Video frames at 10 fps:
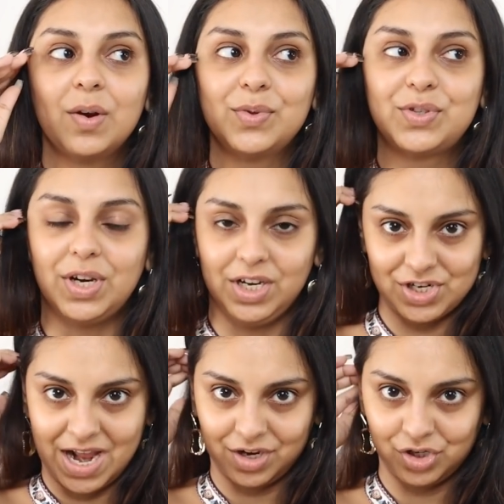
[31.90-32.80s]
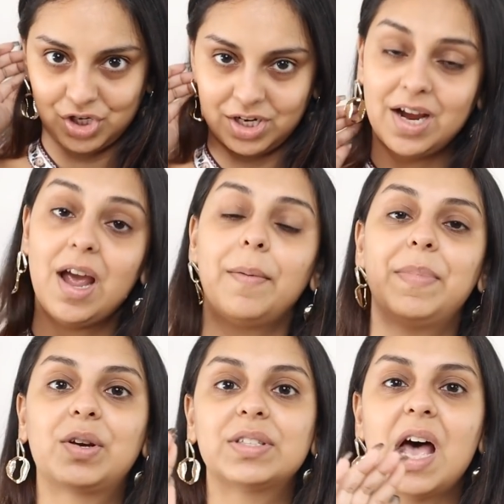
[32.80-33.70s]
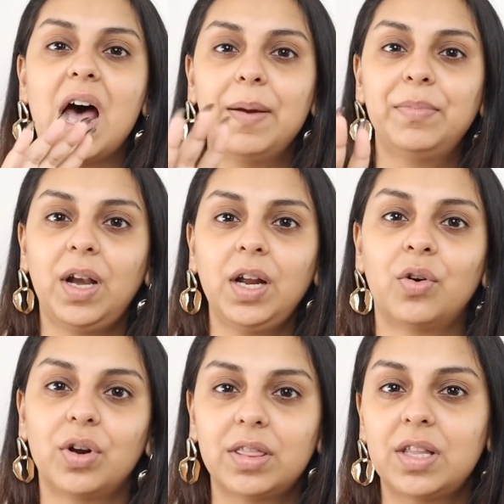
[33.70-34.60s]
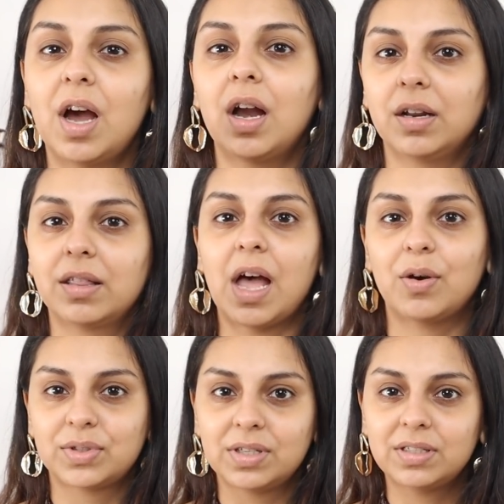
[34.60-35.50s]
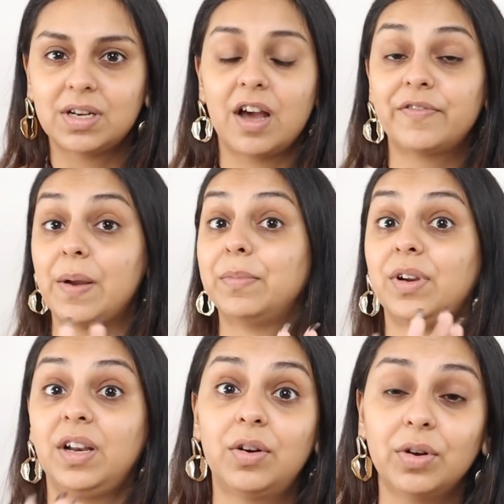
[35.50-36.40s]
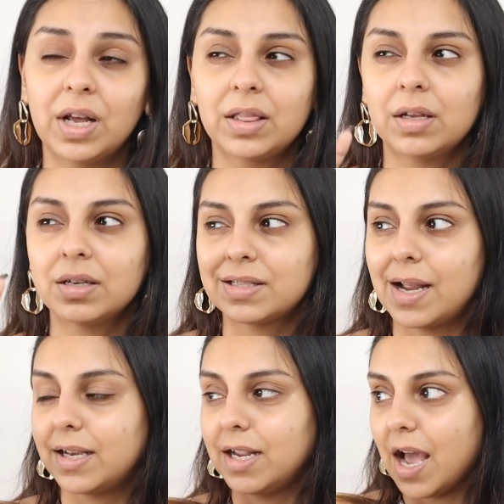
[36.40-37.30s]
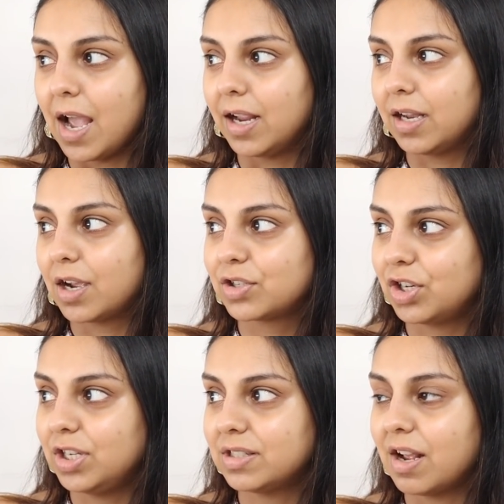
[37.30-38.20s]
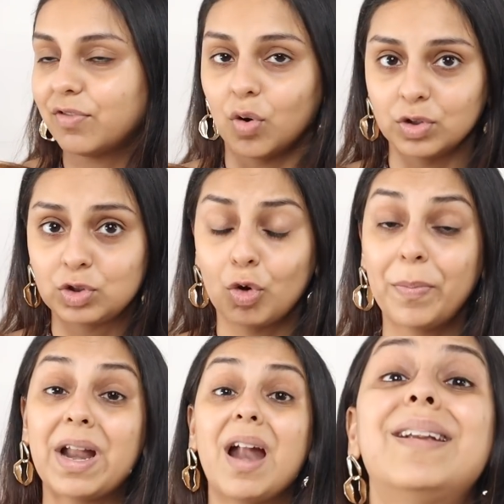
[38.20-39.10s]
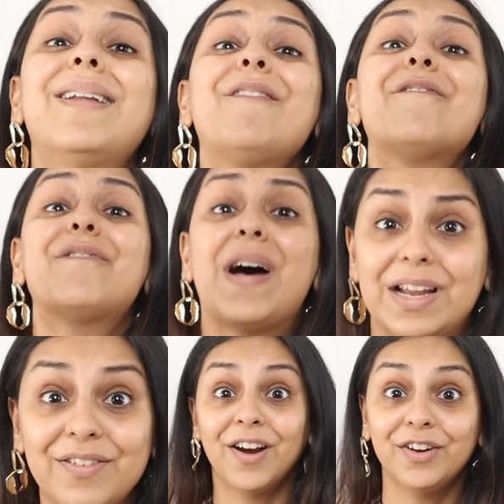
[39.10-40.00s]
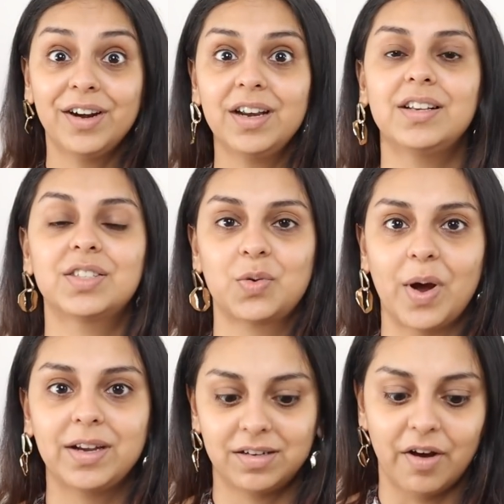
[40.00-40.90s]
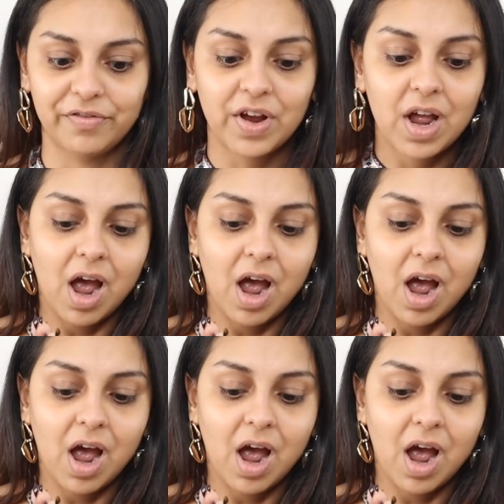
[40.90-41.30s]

was really challenging because I'm really good at the under 1000 stuff. I'm really good at the slightly high-end luxury stuff also, but under 500 is quite tough.